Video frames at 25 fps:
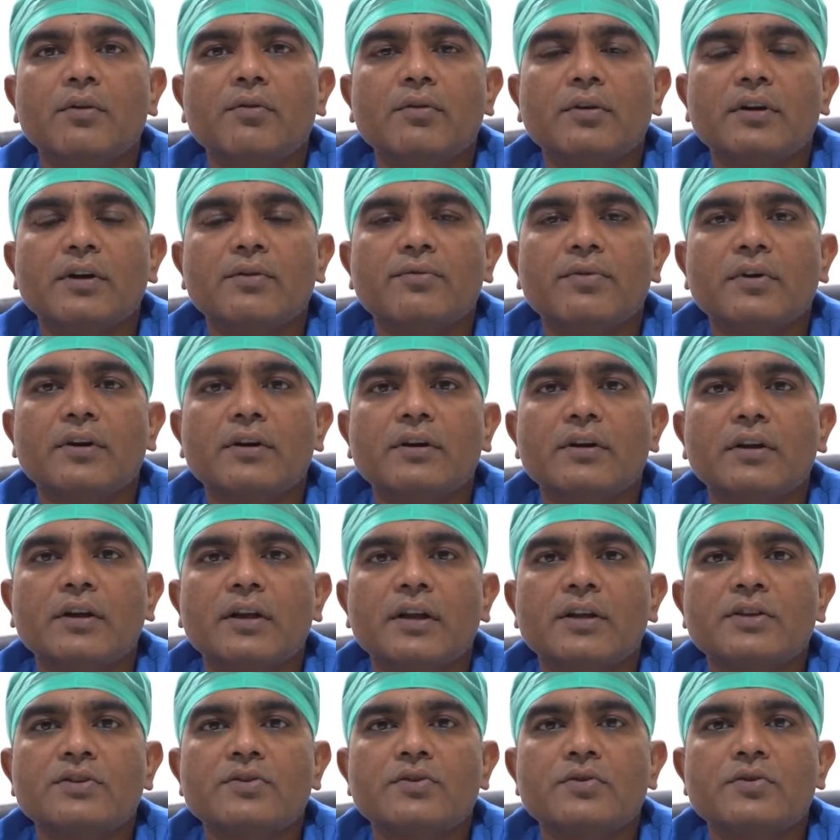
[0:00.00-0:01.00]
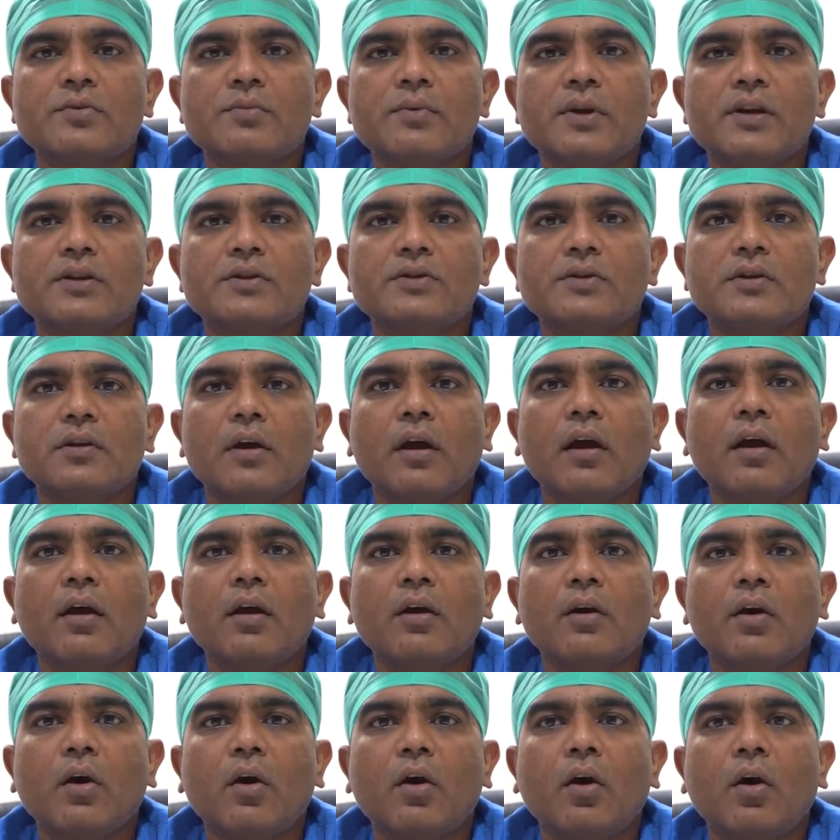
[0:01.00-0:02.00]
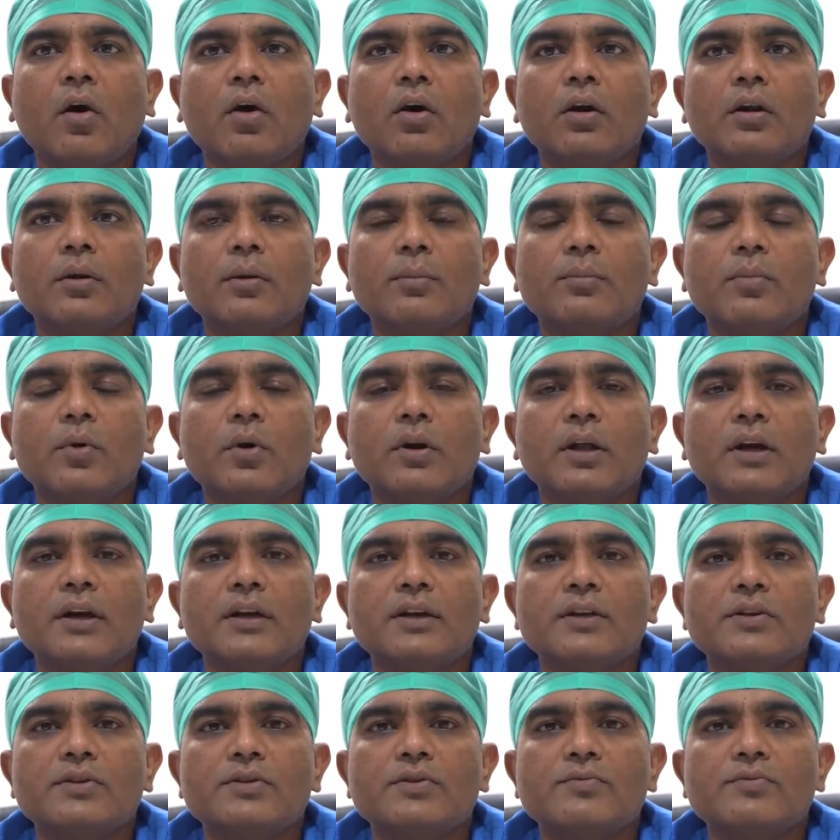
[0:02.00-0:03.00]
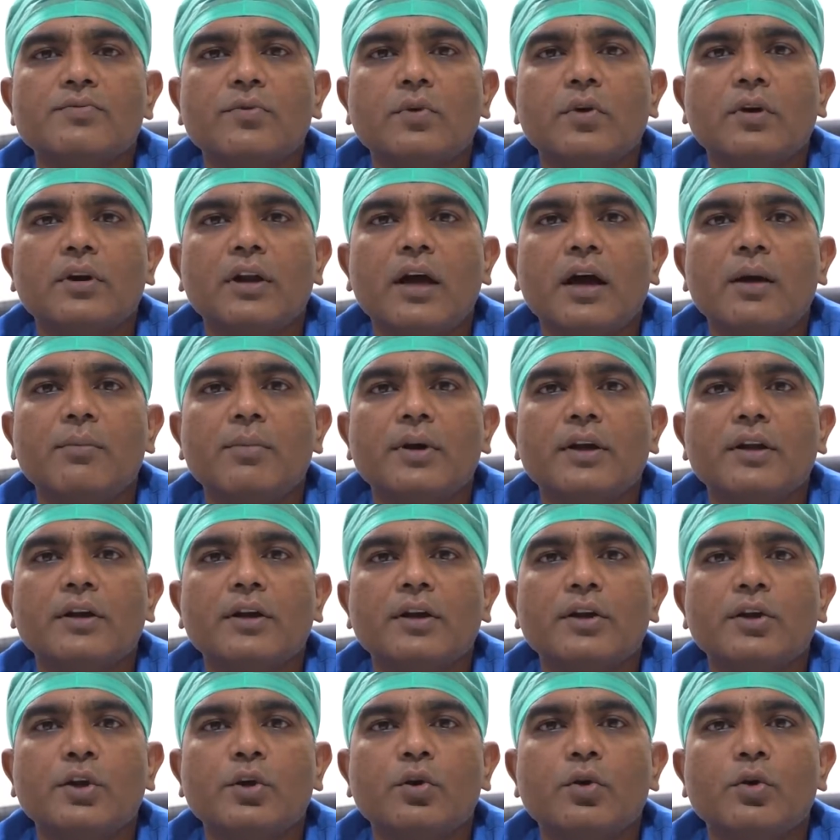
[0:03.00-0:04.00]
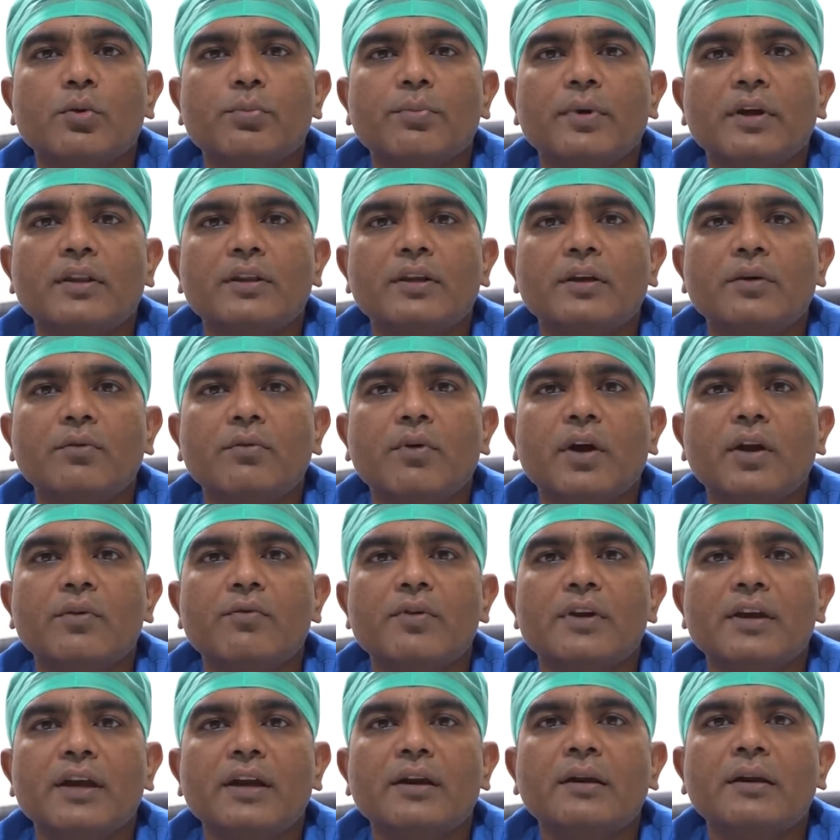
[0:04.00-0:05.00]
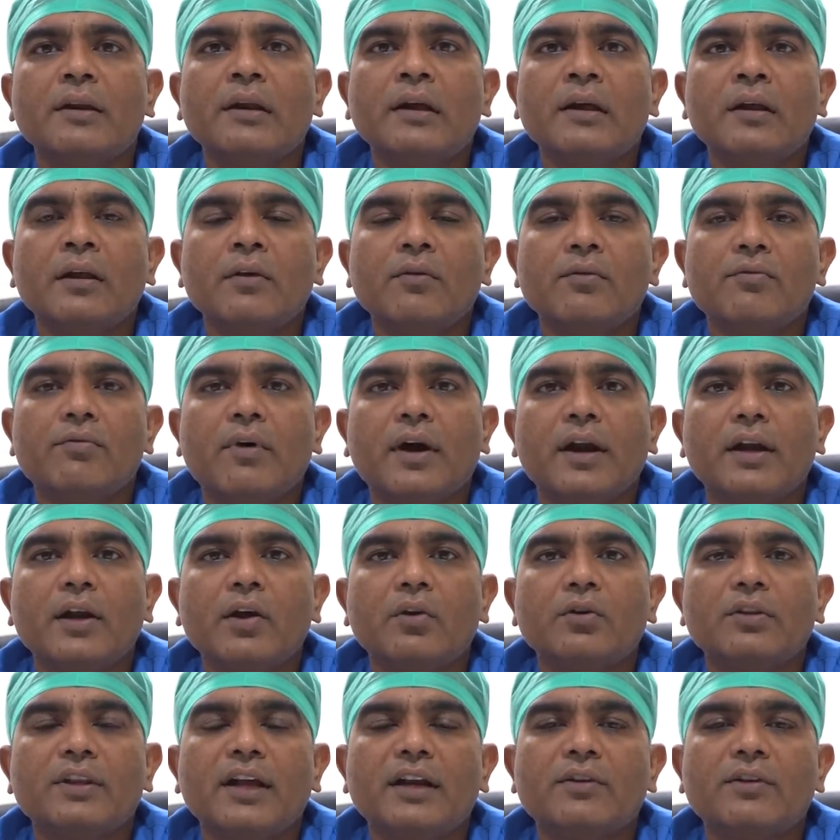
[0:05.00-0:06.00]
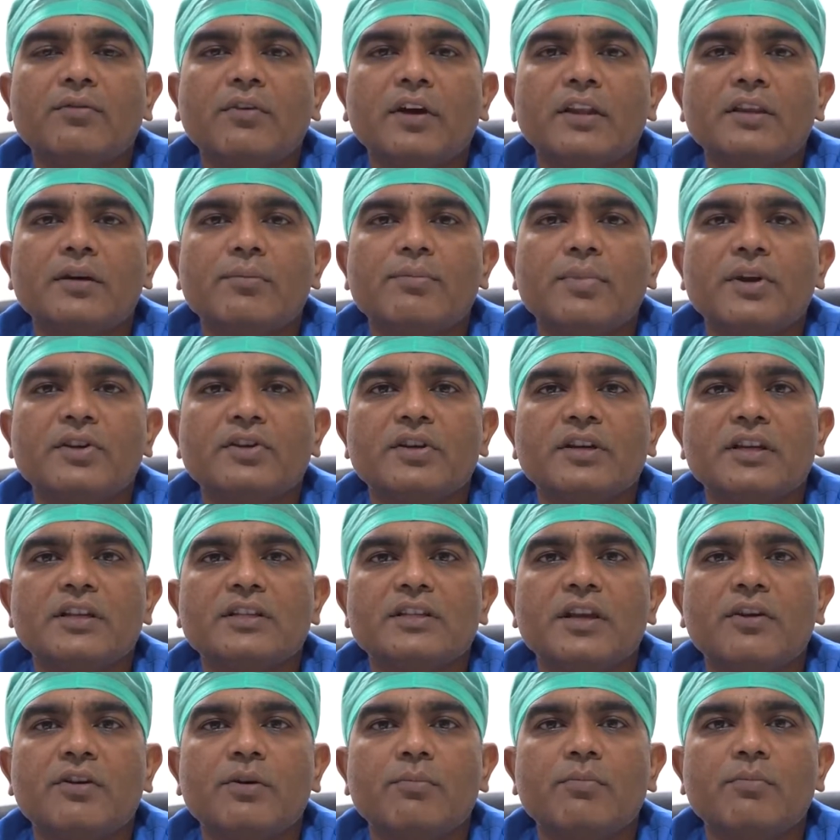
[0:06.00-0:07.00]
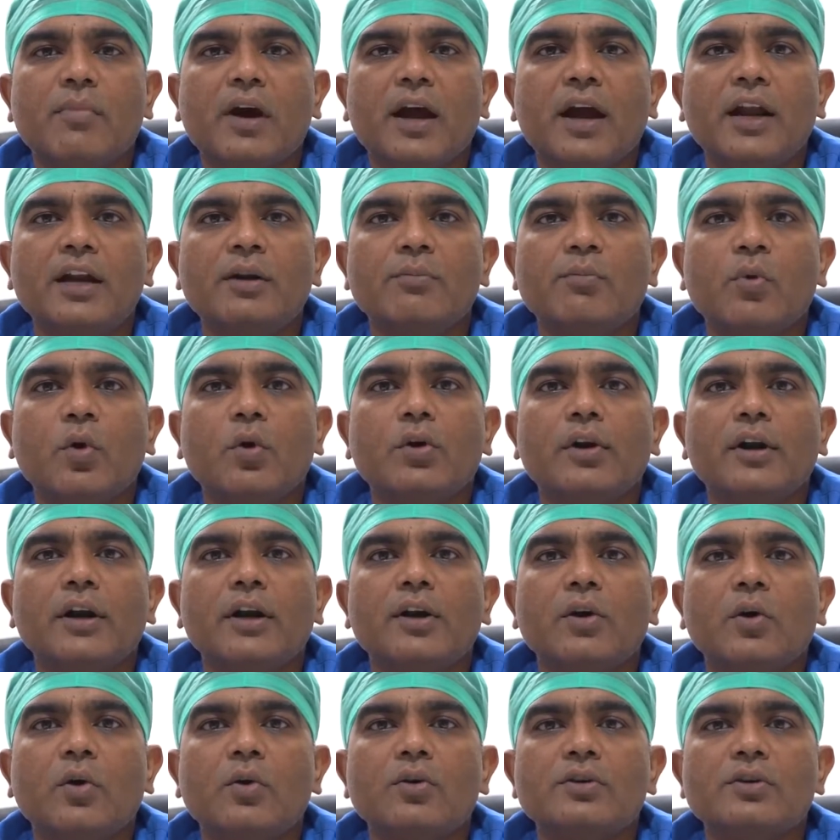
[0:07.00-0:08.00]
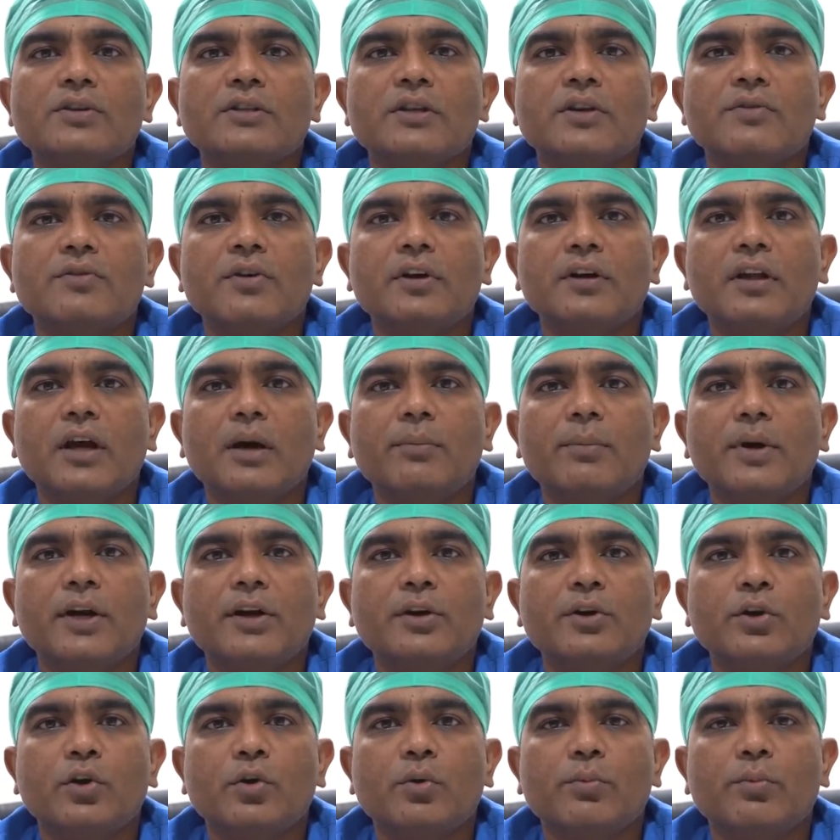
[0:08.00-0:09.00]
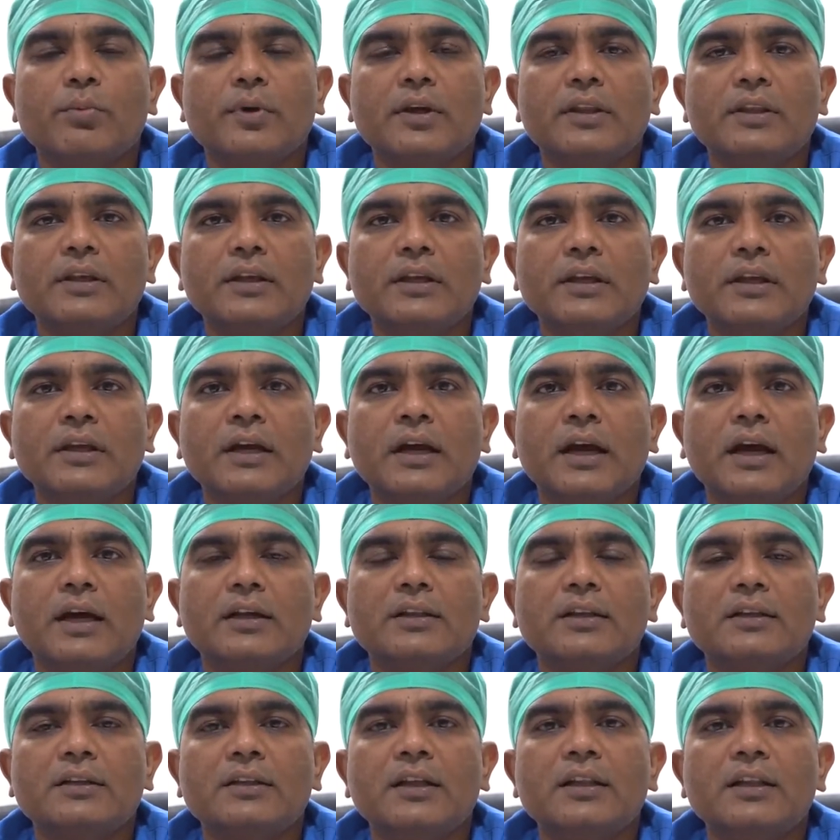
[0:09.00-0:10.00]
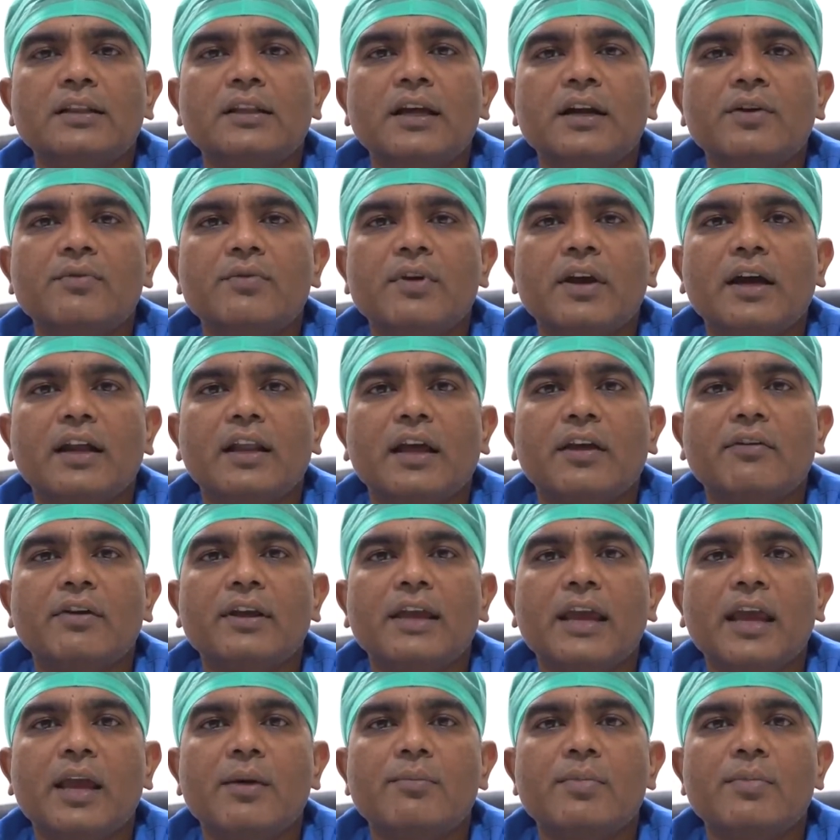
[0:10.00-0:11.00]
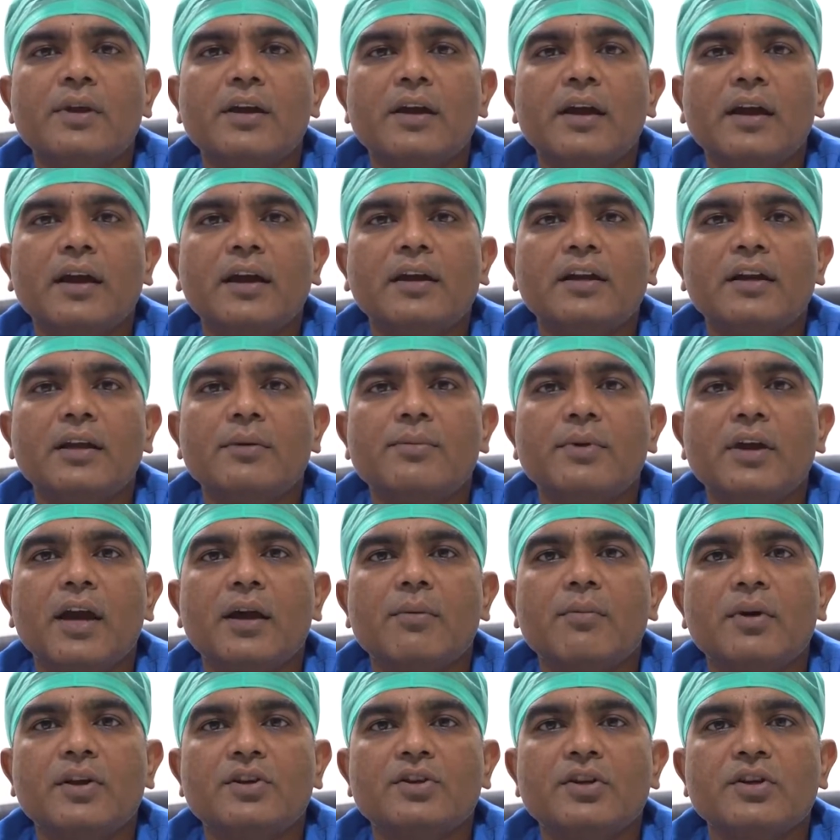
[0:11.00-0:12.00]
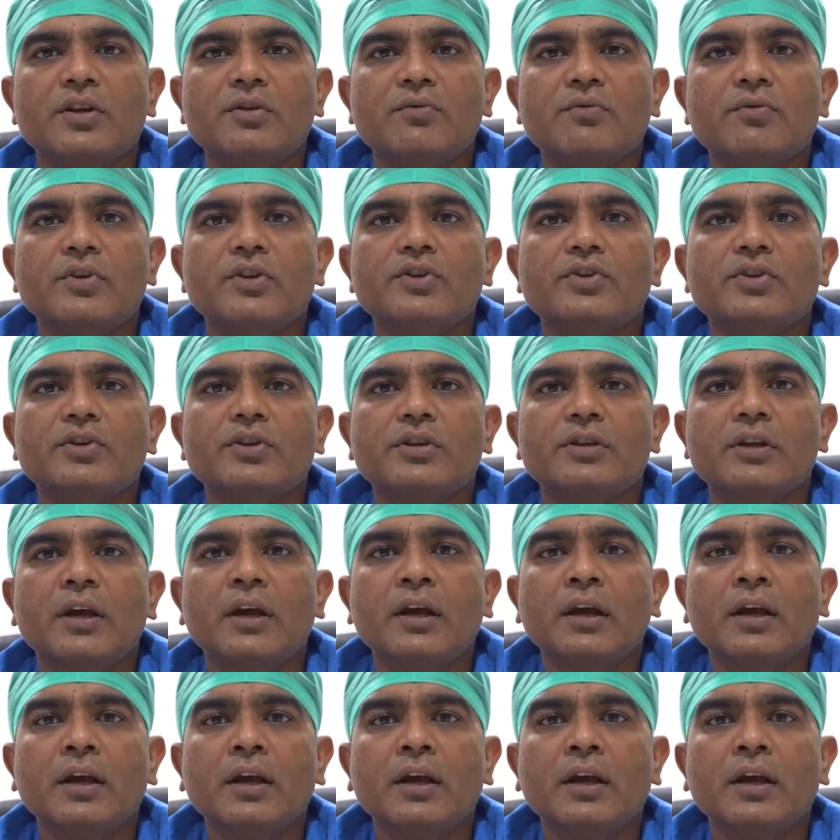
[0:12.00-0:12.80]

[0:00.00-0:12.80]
different instruments or modalities for diabetic neuropathy, where we can find out that whether patient is having mild, moderate or severe diabetic neuropathy. Other than that, we are having ABI and TBI machine, which